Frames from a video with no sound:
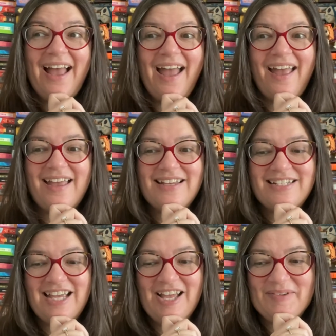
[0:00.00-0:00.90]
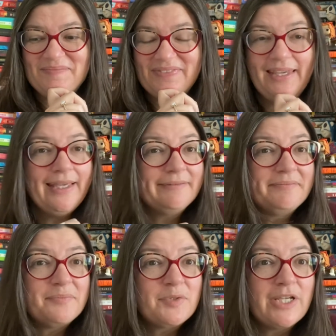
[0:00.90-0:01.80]
and um, yeah,
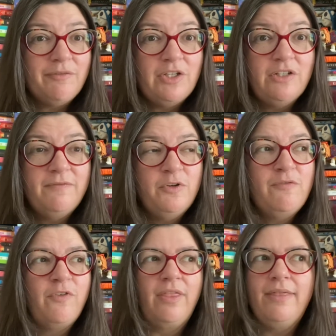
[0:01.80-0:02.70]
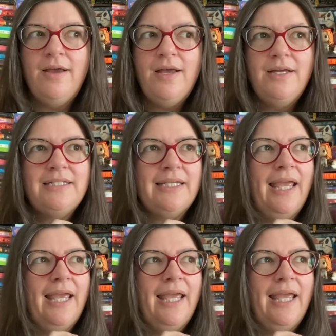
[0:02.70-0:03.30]
gave you good food for thought.